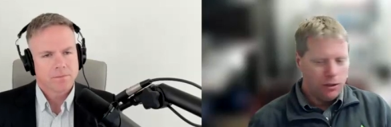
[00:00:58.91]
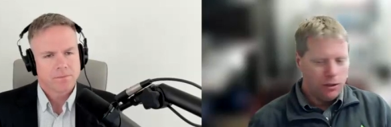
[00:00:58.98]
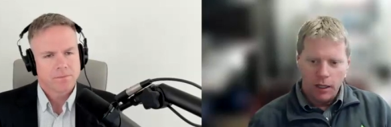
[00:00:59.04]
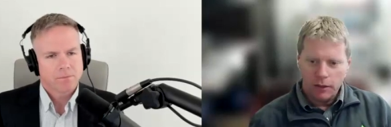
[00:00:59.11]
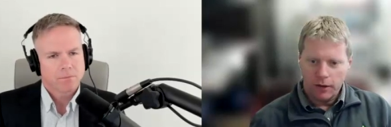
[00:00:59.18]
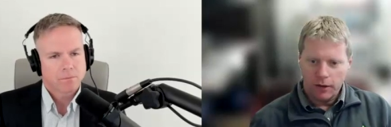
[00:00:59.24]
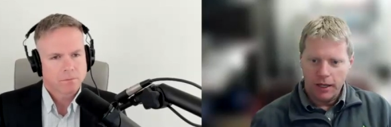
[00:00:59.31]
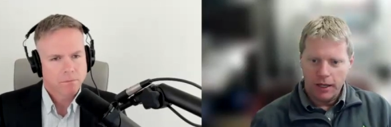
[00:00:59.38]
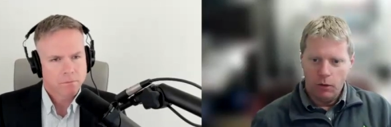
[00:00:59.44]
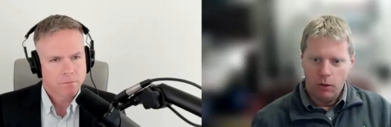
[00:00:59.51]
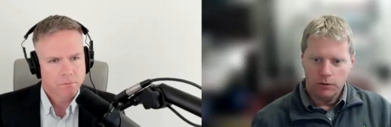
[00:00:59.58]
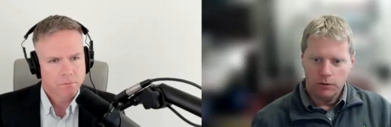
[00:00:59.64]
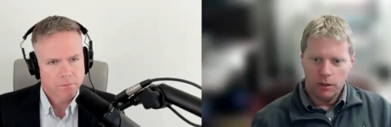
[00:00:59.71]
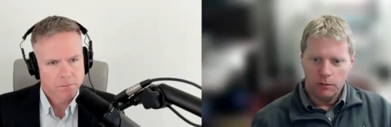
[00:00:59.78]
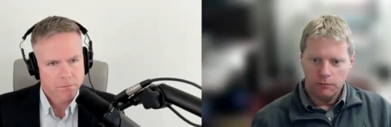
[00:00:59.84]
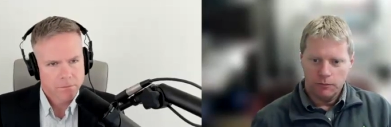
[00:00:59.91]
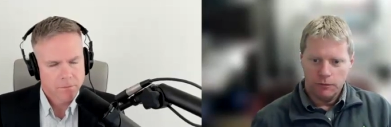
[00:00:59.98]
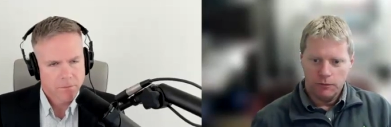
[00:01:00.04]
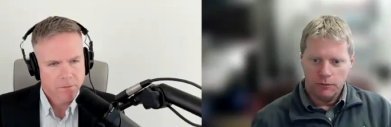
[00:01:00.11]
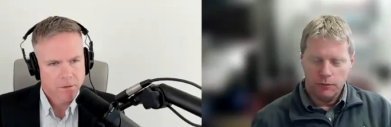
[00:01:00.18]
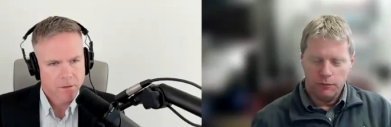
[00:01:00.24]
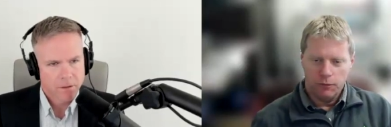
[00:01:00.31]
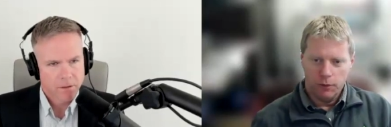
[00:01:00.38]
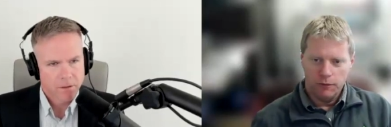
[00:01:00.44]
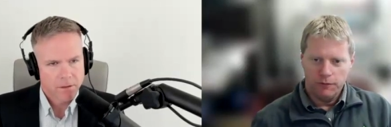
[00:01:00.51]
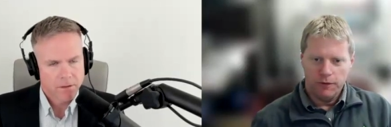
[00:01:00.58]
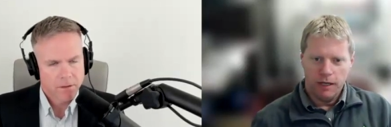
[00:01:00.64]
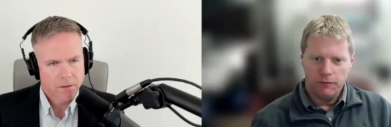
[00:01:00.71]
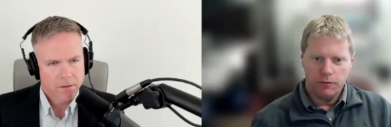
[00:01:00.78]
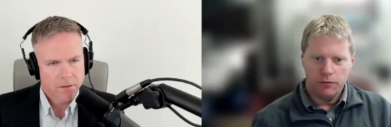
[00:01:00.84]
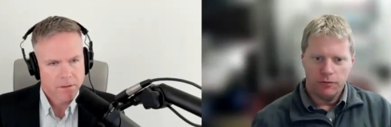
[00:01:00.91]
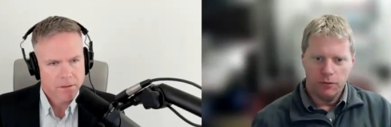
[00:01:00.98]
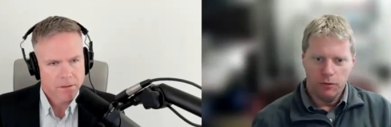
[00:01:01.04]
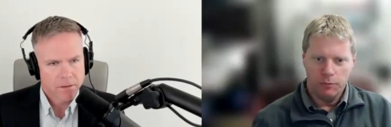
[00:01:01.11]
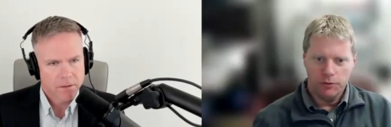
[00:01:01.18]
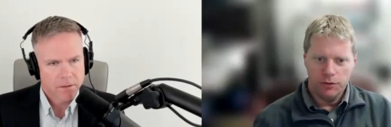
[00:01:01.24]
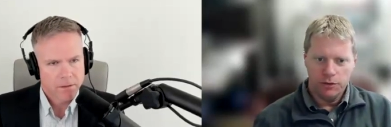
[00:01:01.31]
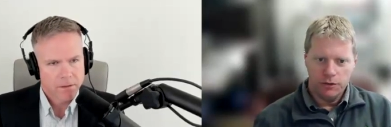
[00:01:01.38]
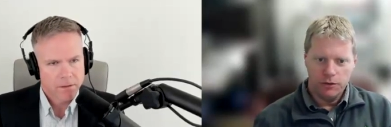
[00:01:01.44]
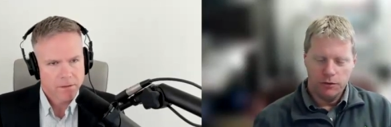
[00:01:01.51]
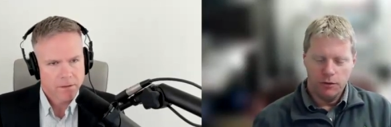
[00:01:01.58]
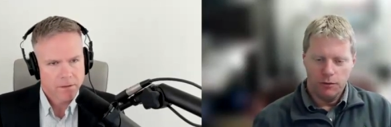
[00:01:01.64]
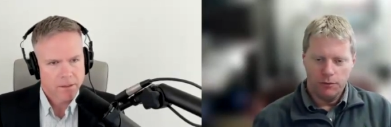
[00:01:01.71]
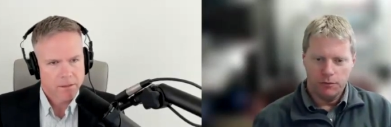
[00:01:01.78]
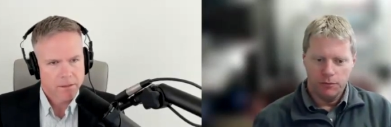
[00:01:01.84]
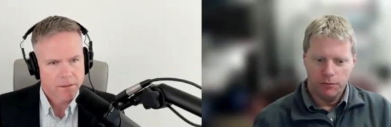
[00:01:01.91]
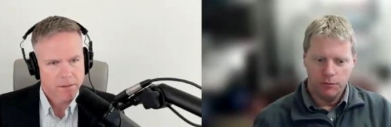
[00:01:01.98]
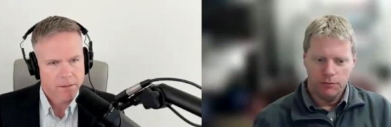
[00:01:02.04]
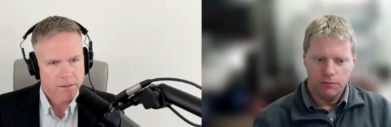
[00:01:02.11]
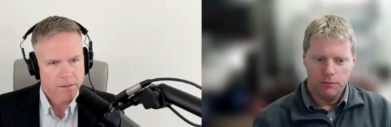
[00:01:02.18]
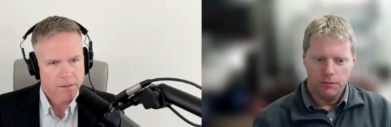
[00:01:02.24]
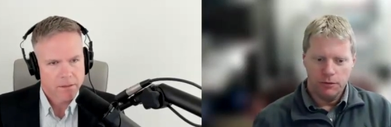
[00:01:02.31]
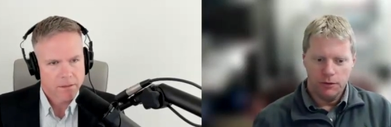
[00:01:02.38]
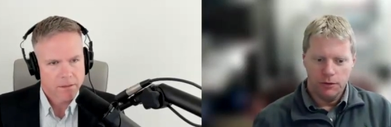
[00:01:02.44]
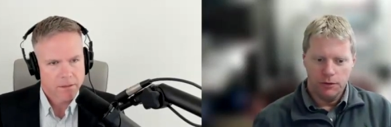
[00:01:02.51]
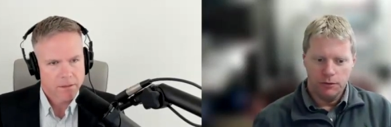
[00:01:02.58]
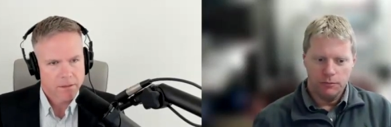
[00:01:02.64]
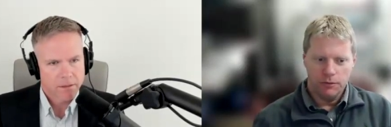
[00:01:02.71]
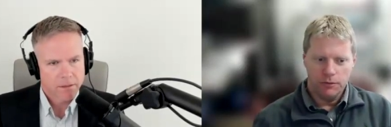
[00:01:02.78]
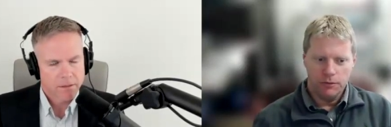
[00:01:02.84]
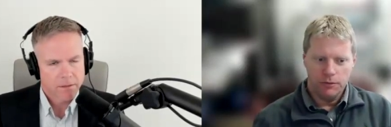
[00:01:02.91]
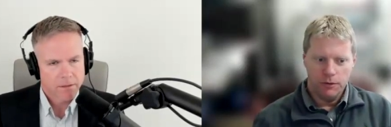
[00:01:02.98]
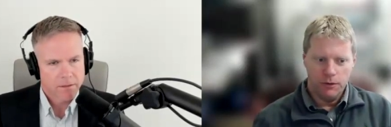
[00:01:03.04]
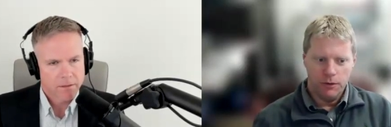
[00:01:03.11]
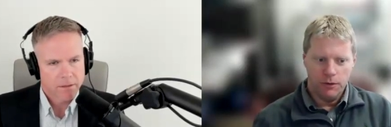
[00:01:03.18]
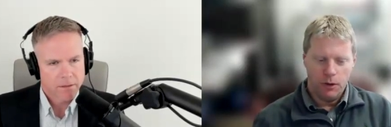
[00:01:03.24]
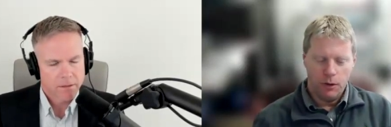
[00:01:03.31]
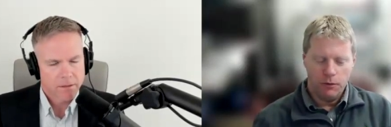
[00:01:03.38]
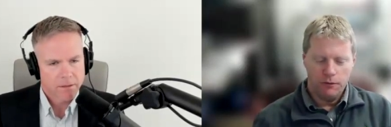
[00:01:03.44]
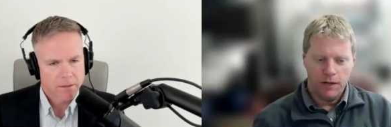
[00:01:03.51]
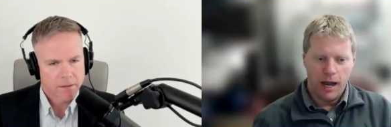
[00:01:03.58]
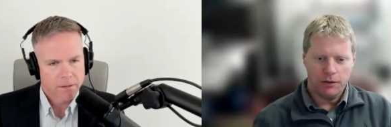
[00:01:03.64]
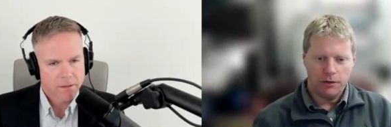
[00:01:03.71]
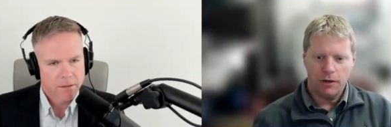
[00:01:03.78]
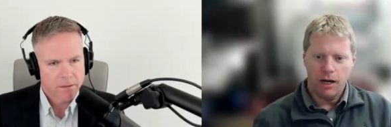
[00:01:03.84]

Speaker 1: as I get older, I'm 45 years old, but you you go yeah. you know doctor